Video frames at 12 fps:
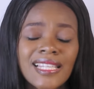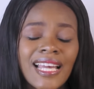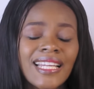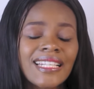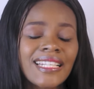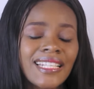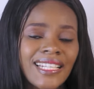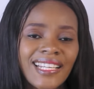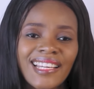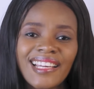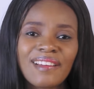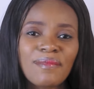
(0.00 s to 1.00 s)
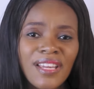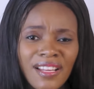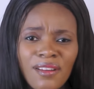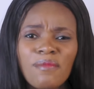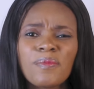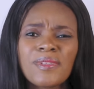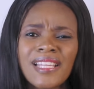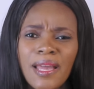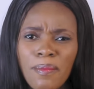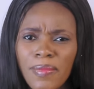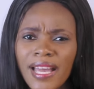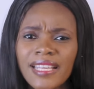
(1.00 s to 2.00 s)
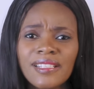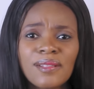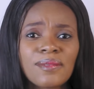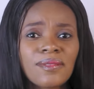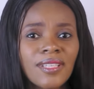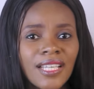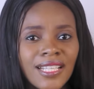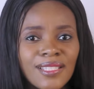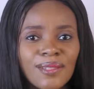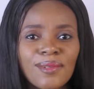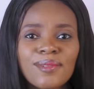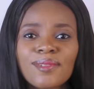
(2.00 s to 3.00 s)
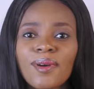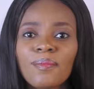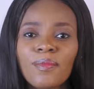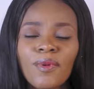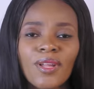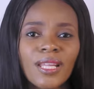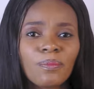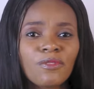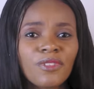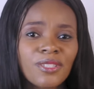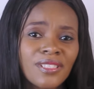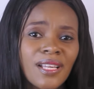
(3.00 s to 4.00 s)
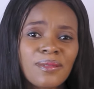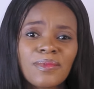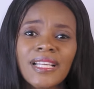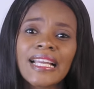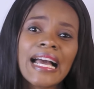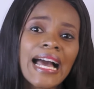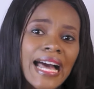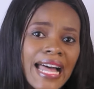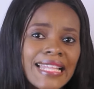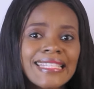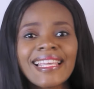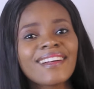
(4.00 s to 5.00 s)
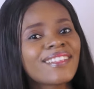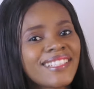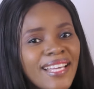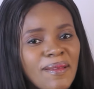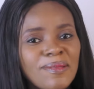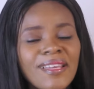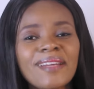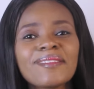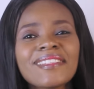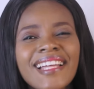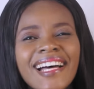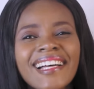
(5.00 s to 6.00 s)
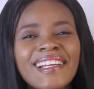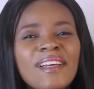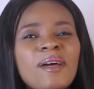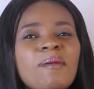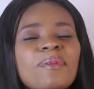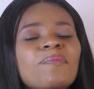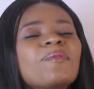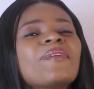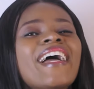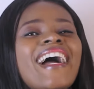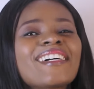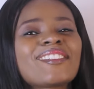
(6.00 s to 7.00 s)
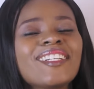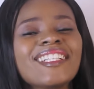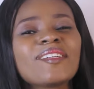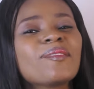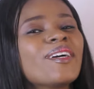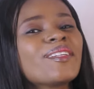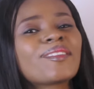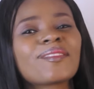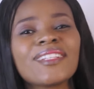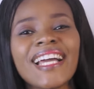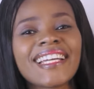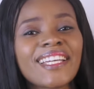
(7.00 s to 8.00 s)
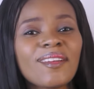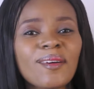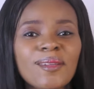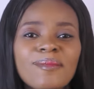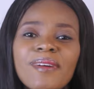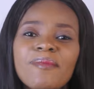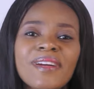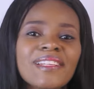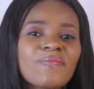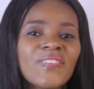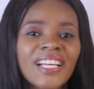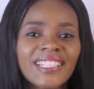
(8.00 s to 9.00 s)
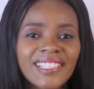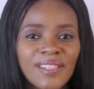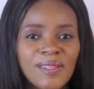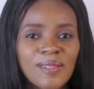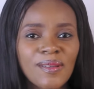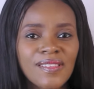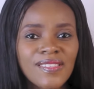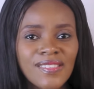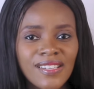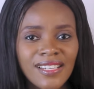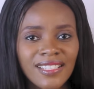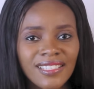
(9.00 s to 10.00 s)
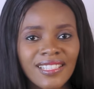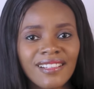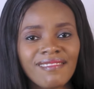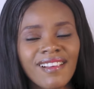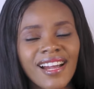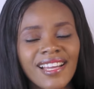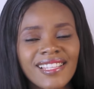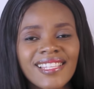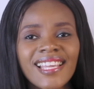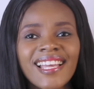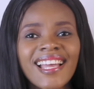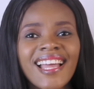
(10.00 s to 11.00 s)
And a lot of people started buying into it. You know, some other professionals would be like, ah, tell them. So I knew that people were actually going through like a lot where wedding planning is concerned, right?